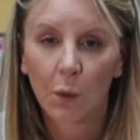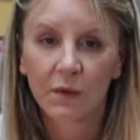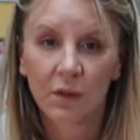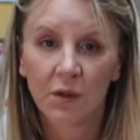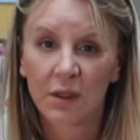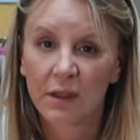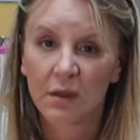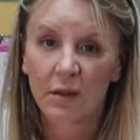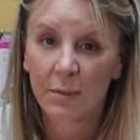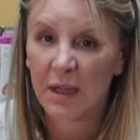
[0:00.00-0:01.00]
Well, so there is
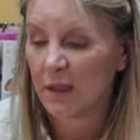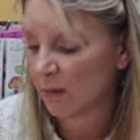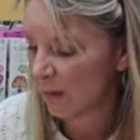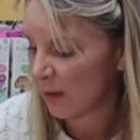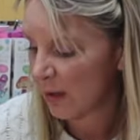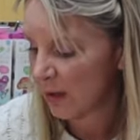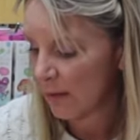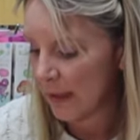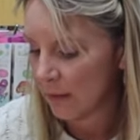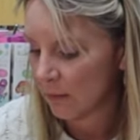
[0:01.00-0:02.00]
a limit,
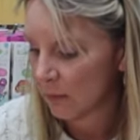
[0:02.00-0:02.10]
clearly,